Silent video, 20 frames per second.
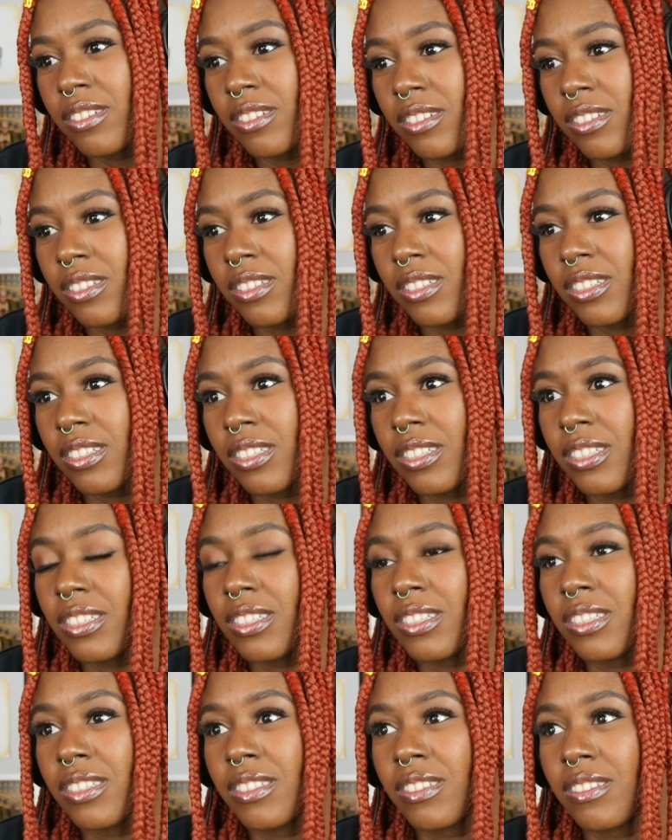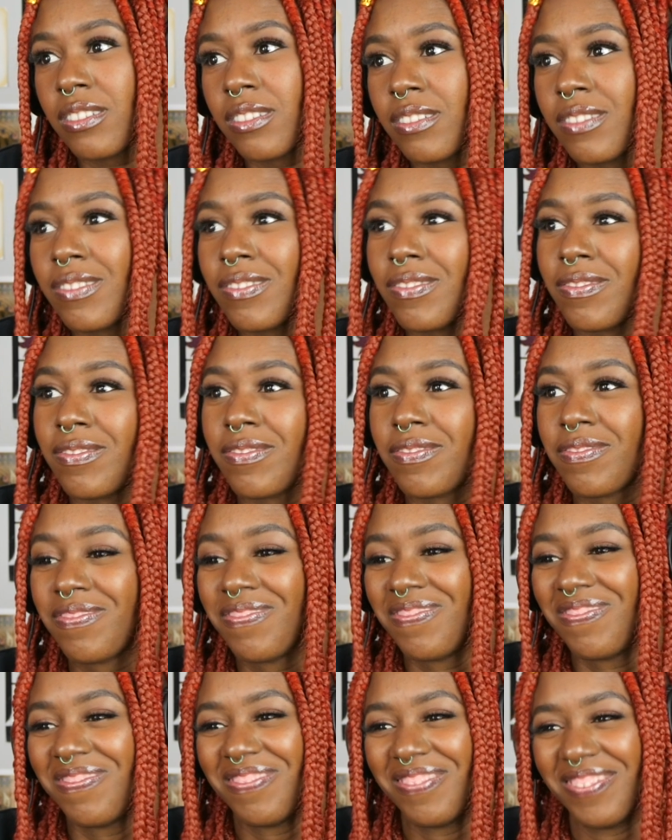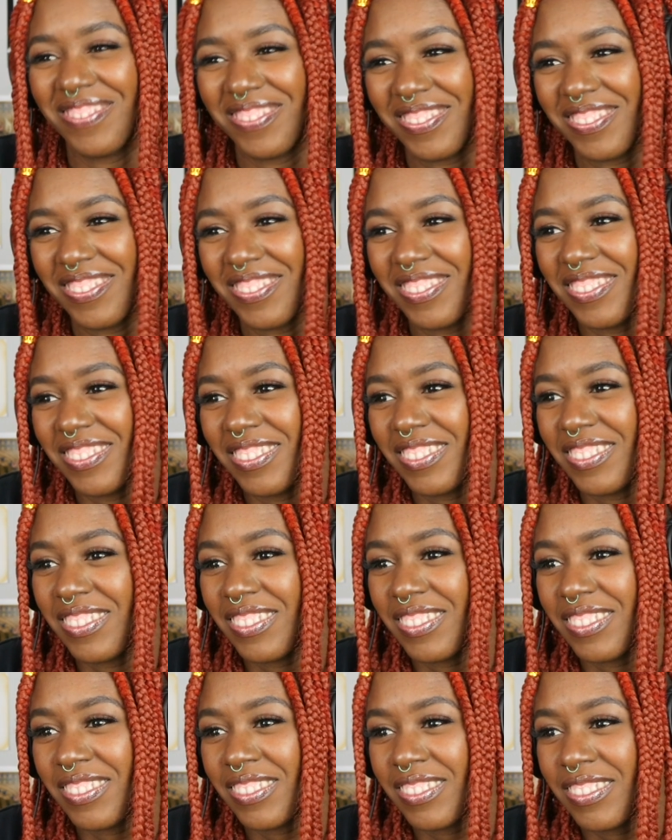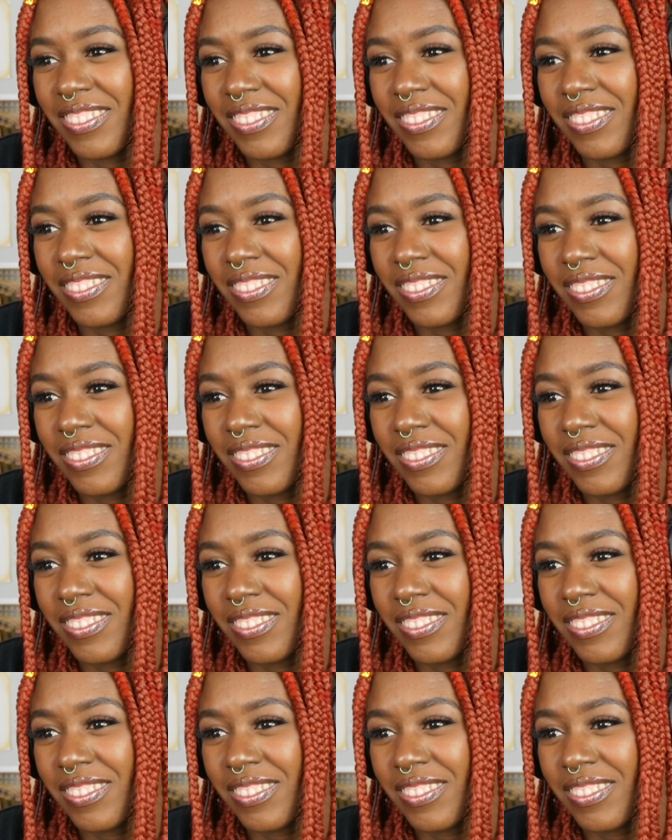Nothing is said.